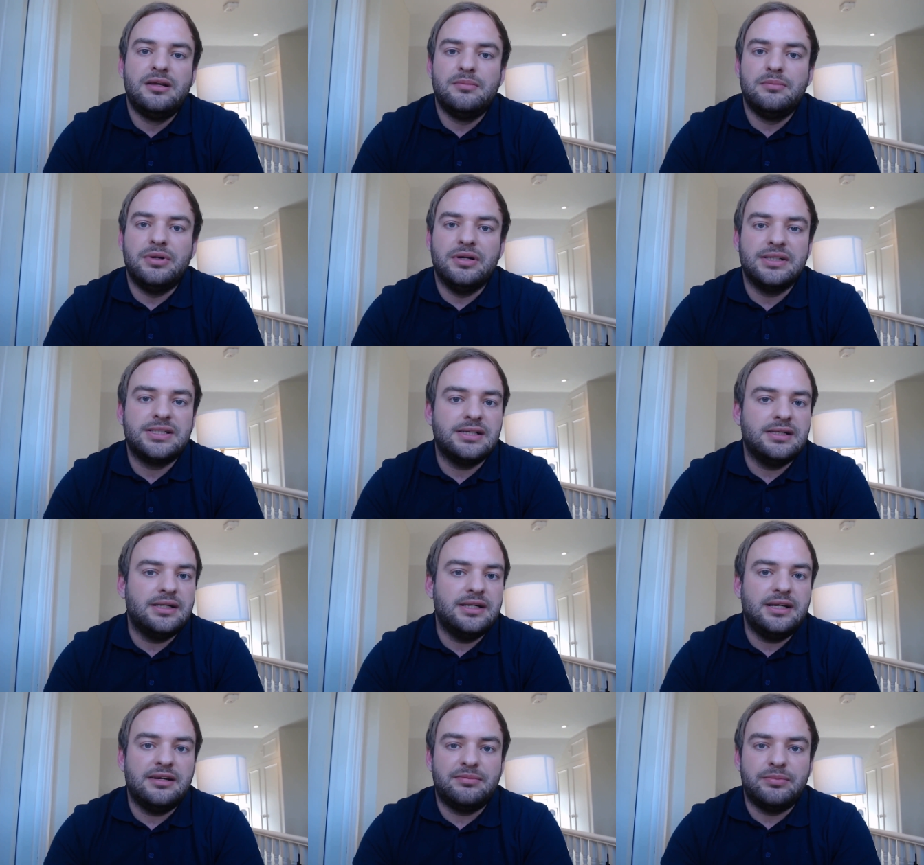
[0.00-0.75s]

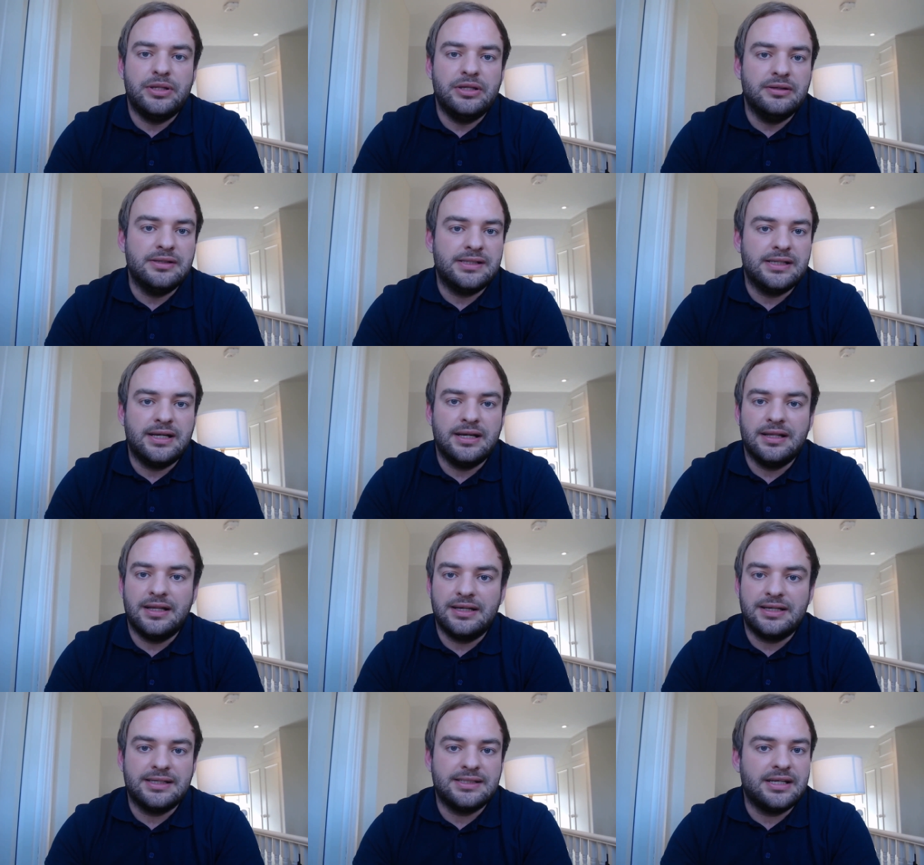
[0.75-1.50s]
Personally, I've been using it,
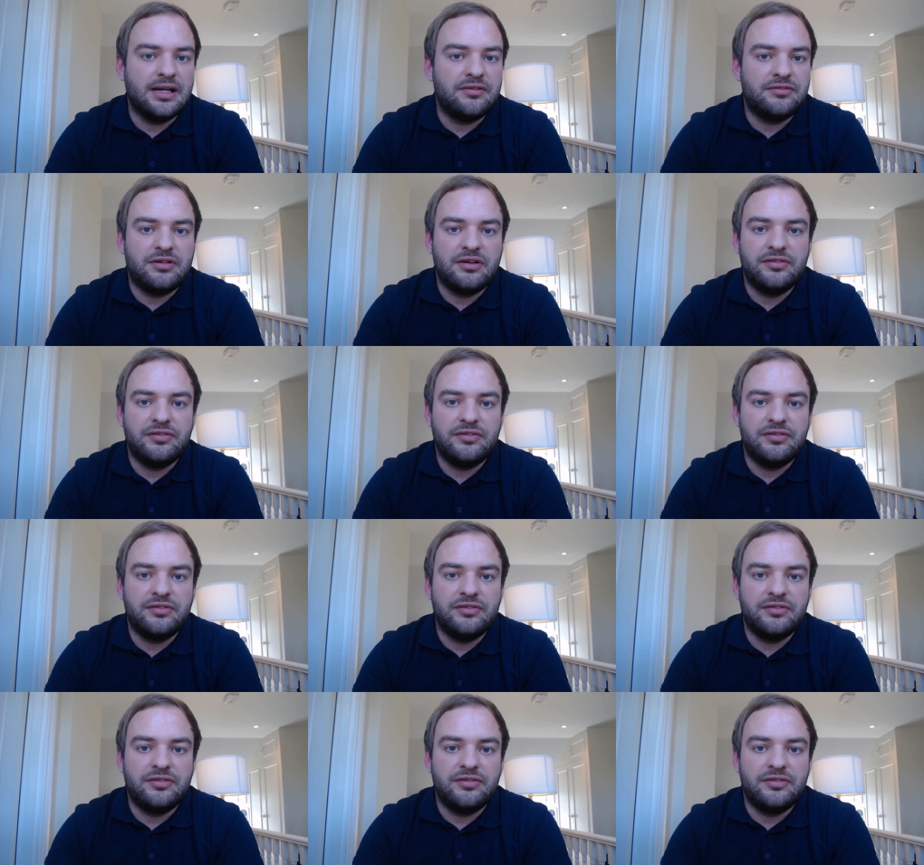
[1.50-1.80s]
like I say, for a